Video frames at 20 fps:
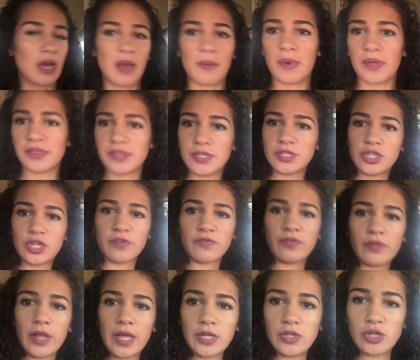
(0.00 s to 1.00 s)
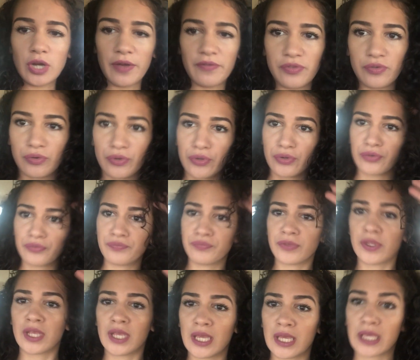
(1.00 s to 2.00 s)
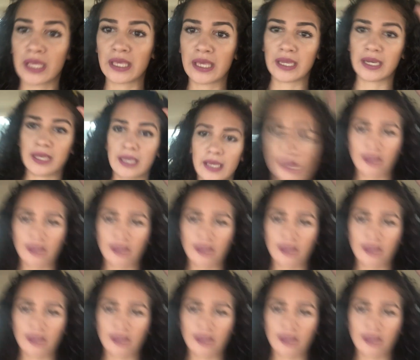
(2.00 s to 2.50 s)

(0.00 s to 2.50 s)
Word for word: I'm at the Chick-fil-A drive-thru getting